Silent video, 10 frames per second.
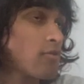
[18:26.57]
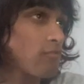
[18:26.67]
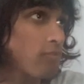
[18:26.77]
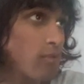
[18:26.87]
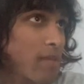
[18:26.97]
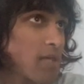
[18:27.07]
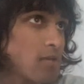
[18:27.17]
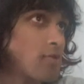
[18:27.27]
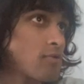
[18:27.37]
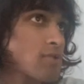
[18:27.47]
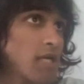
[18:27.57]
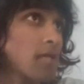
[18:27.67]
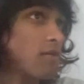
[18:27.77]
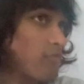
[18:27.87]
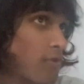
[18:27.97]
remainders
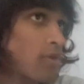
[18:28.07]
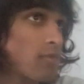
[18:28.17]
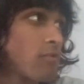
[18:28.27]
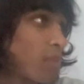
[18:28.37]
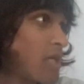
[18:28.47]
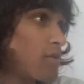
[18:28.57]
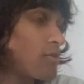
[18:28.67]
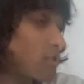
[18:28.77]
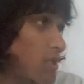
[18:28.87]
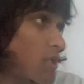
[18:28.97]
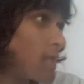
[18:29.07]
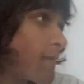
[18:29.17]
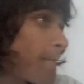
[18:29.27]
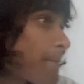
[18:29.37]
and converted remainders in,